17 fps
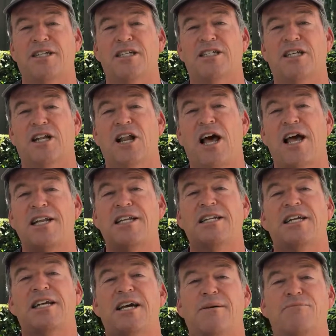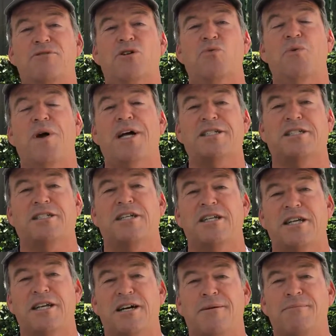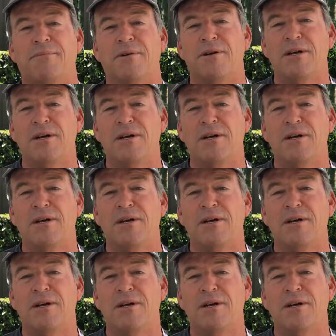to delight in him, to rest in him.